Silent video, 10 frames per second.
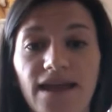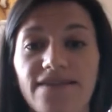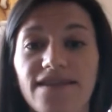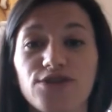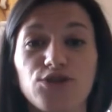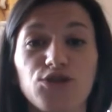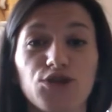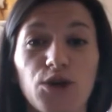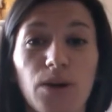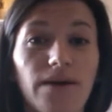And then you
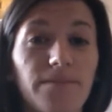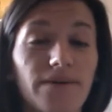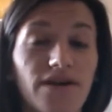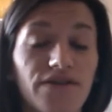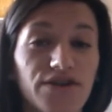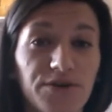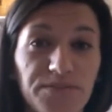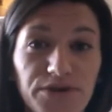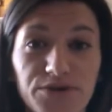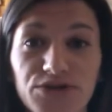show up on the
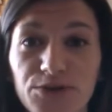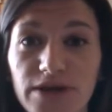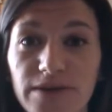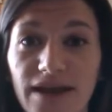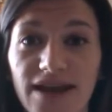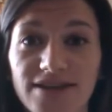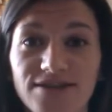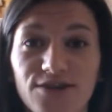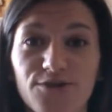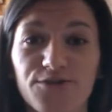computer screen as
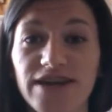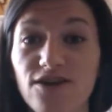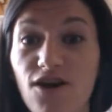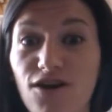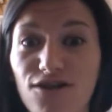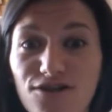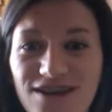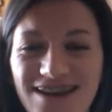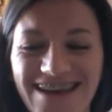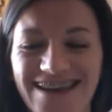a green Hulk
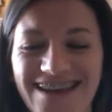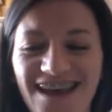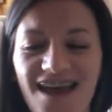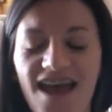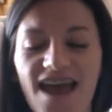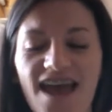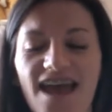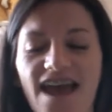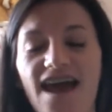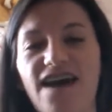
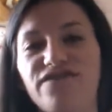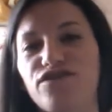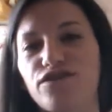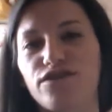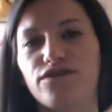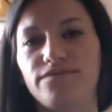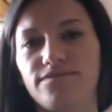after